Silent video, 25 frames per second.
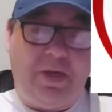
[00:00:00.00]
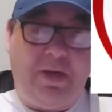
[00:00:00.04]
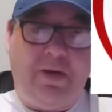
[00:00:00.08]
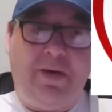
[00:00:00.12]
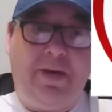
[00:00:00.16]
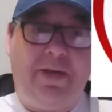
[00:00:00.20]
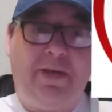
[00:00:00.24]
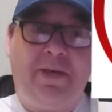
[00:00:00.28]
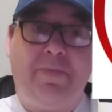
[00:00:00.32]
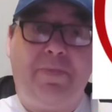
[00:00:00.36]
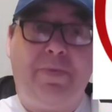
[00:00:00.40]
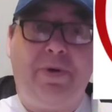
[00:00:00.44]

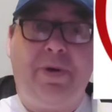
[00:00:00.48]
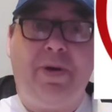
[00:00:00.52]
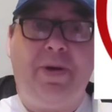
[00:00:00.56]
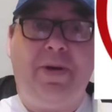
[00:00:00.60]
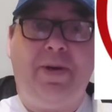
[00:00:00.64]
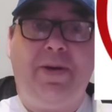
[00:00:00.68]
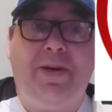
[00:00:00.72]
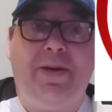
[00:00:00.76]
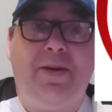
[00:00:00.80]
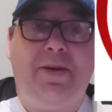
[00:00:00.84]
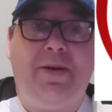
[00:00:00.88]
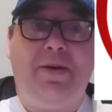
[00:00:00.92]

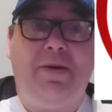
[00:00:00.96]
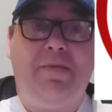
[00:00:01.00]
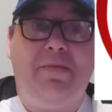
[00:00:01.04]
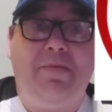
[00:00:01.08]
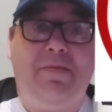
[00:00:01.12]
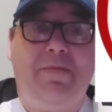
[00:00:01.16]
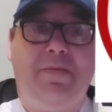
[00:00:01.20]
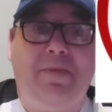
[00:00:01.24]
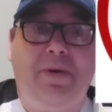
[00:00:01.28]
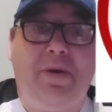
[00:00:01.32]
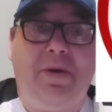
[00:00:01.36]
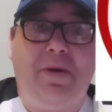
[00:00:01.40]
disappointing
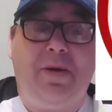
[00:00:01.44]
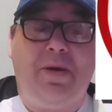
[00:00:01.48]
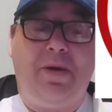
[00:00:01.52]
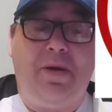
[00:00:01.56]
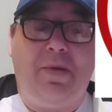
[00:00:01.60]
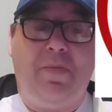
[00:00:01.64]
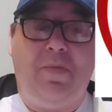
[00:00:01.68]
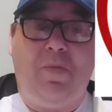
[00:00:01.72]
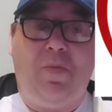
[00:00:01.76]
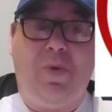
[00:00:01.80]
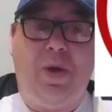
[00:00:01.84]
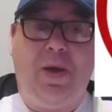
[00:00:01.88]

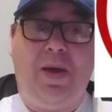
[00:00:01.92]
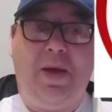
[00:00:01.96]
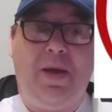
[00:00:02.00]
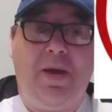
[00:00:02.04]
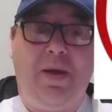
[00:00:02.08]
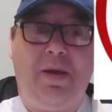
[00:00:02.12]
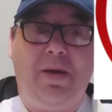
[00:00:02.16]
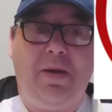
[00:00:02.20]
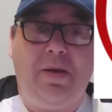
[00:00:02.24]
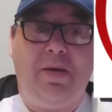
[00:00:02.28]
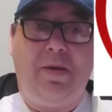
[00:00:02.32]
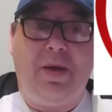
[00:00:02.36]
with
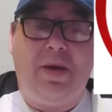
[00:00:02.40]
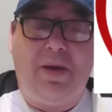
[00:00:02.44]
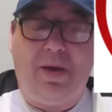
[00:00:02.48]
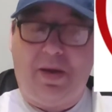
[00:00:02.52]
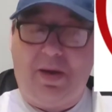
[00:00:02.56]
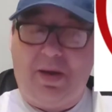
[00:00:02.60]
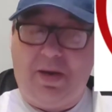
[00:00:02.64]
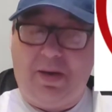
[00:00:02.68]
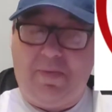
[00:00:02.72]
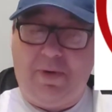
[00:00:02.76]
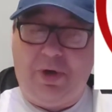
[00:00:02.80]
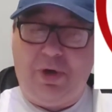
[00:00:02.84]

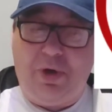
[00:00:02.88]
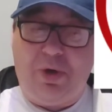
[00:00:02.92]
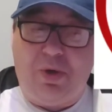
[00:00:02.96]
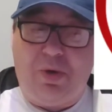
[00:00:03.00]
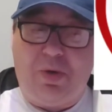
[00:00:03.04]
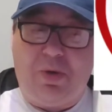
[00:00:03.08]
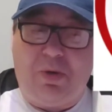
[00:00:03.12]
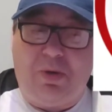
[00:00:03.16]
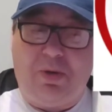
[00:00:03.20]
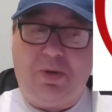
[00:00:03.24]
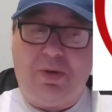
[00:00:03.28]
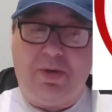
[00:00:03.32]

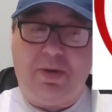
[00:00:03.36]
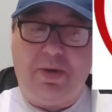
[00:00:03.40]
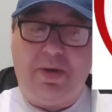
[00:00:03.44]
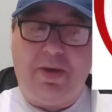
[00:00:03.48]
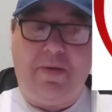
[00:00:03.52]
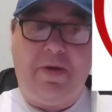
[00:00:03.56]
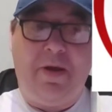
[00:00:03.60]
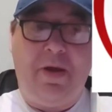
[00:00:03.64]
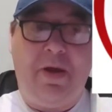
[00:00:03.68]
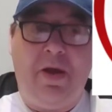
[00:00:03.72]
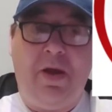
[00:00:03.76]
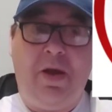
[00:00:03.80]
Cole.
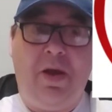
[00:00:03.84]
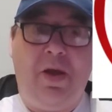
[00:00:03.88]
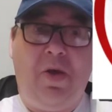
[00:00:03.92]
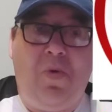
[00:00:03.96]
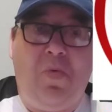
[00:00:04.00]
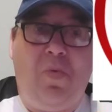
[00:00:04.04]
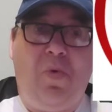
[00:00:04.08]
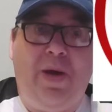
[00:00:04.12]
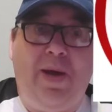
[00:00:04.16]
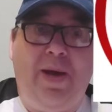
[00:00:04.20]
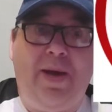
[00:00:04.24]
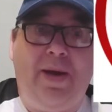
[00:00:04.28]

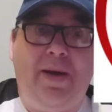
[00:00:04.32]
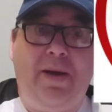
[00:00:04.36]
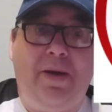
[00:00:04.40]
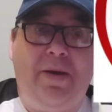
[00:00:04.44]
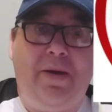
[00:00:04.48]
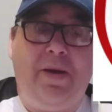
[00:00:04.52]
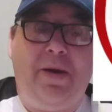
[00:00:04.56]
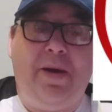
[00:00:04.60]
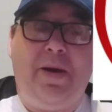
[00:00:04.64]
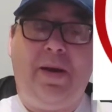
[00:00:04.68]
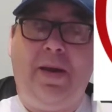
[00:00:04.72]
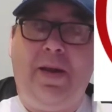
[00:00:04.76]
When
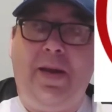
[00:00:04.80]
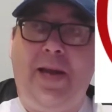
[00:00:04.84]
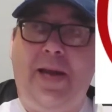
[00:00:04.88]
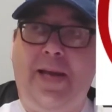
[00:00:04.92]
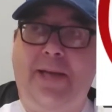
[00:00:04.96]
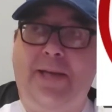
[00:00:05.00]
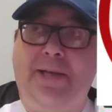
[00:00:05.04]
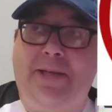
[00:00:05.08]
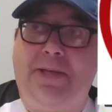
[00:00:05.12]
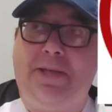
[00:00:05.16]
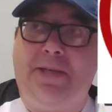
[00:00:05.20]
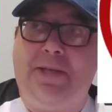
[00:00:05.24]
he
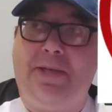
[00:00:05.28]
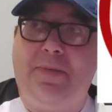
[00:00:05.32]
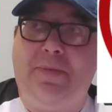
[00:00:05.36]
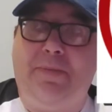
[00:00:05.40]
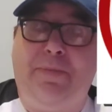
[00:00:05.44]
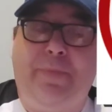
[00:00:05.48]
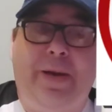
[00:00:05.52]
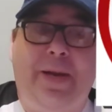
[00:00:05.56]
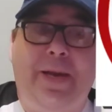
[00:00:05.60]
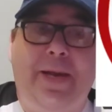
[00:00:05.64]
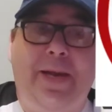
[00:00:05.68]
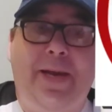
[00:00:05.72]
has
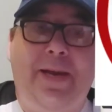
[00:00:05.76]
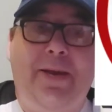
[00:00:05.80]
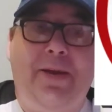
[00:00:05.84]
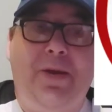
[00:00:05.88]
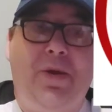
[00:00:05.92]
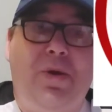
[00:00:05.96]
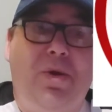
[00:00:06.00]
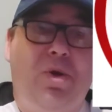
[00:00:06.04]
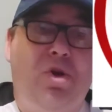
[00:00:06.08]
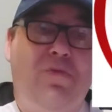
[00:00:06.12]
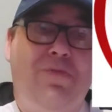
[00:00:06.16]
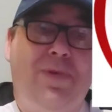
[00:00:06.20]
played
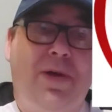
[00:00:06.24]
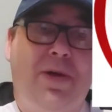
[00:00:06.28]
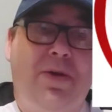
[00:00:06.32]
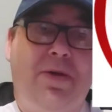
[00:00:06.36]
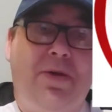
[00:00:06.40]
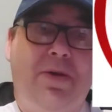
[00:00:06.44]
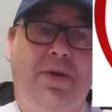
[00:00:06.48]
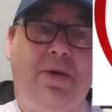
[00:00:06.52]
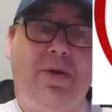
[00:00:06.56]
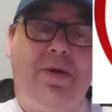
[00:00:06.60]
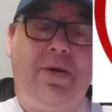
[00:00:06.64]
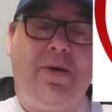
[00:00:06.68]
or come
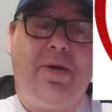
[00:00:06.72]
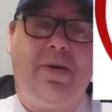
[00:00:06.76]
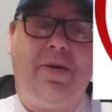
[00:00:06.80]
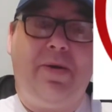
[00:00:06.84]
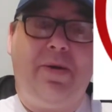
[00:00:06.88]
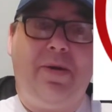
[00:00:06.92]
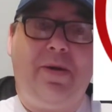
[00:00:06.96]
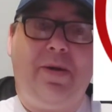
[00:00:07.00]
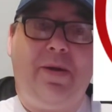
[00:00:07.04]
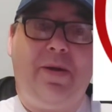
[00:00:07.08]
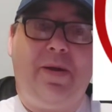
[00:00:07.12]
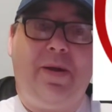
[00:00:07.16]
on,
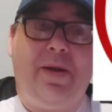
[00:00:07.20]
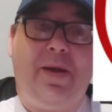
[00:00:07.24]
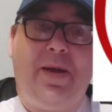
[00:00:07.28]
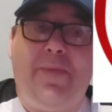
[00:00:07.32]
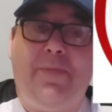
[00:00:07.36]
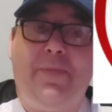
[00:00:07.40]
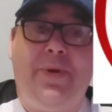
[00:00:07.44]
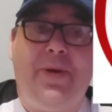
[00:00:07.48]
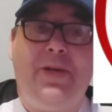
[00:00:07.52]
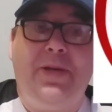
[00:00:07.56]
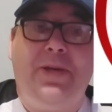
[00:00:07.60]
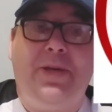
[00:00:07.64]
I
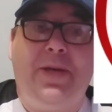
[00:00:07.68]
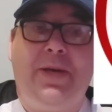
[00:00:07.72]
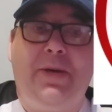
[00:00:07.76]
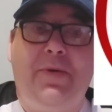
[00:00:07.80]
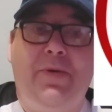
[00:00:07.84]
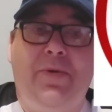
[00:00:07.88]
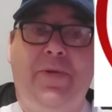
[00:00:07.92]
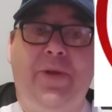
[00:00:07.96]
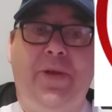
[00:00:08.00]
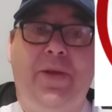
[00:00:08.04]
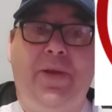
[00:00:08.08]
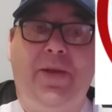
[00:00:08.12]
personally
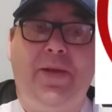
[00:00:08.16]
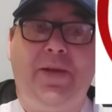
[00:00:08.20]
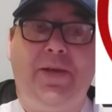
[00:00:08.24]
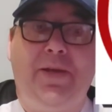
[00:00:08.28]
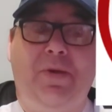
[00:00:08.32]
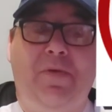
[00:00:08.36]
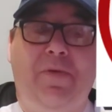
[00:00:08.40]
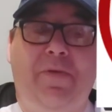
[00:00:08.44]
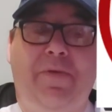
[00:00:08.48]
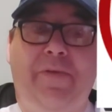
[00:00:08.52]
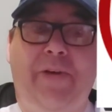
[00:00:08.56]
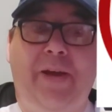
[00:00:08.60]
don't think he's
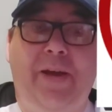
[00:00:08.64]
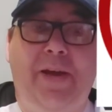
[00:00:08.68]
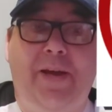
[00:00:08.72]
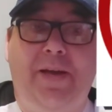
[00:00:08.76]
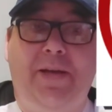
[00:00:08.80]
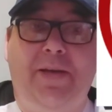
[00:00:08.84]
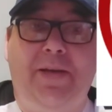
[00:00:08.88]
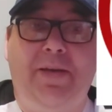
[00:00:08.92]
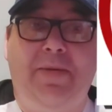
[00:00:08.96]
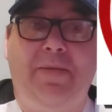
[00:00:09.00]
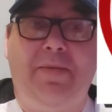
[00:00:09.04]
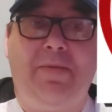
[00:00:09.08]
looked
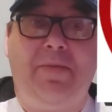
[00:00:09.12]
fit